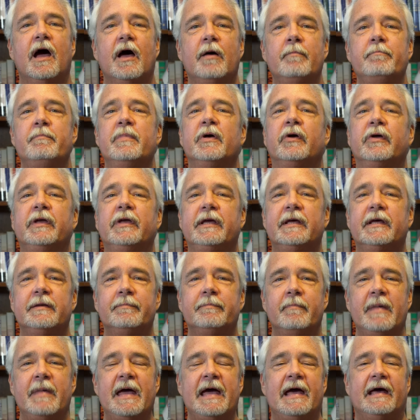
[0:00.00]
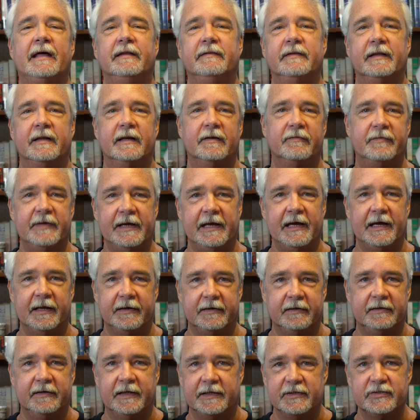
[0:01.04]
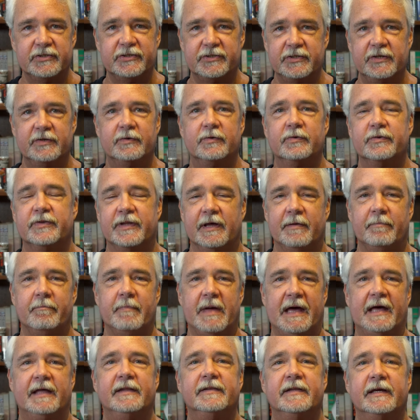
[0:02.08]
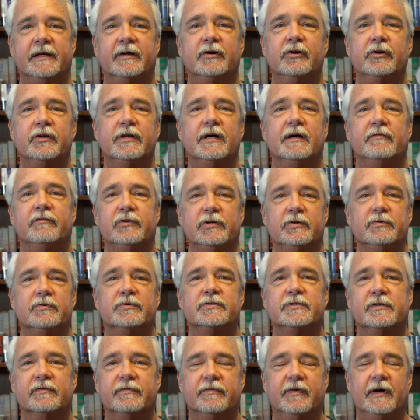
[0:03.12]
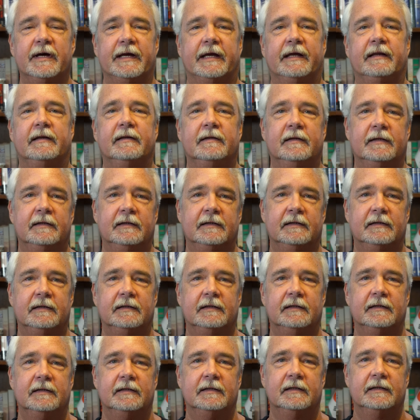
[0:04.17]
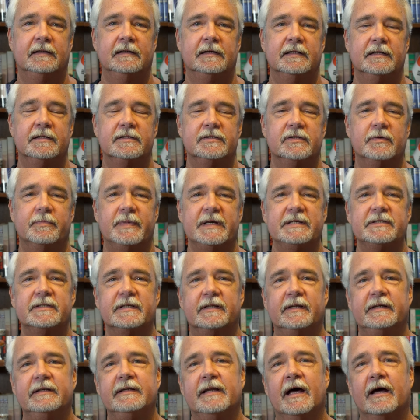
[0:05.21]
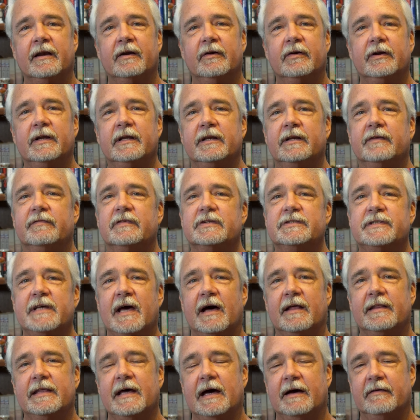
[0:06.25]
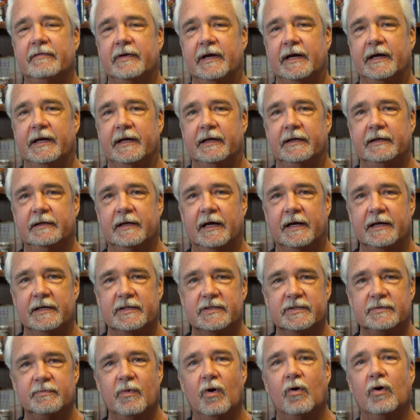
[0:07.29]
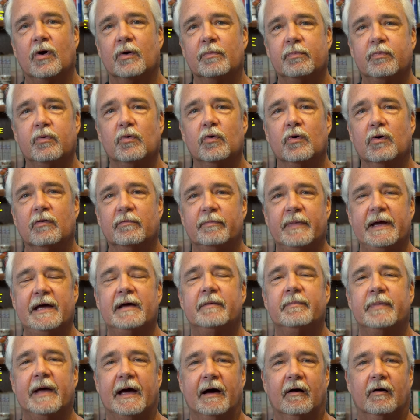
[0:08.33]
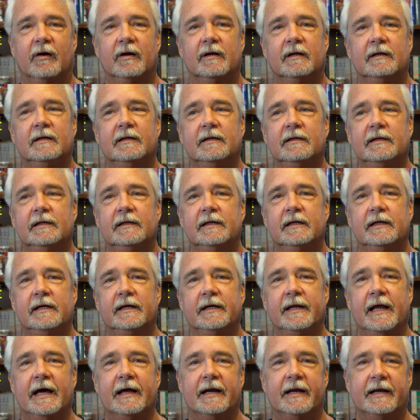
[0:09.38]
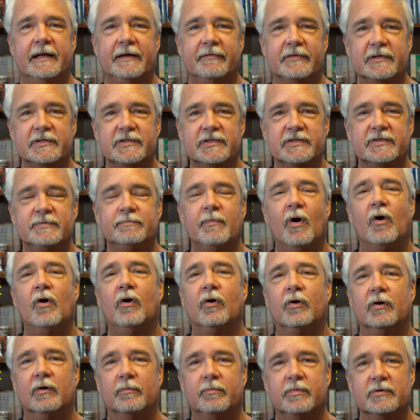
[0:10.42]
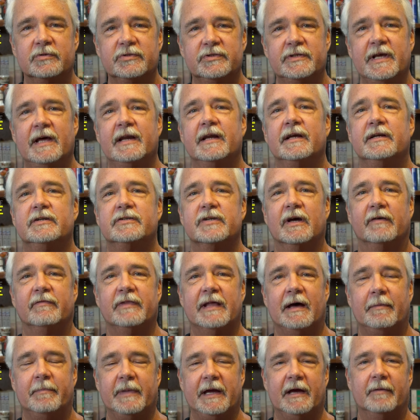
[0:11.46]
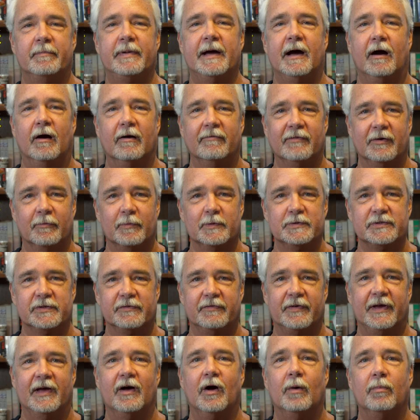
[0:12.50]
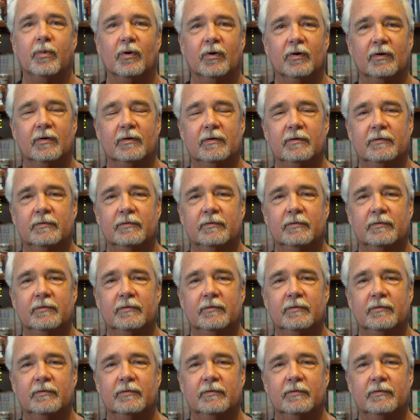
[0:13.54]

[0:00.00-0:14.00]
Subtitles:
a million men that if they had considered them men, they could have used to fight. So basically, not only did the South have a smaller pool of manpower, it had an even smaller percentage of that manpower that was available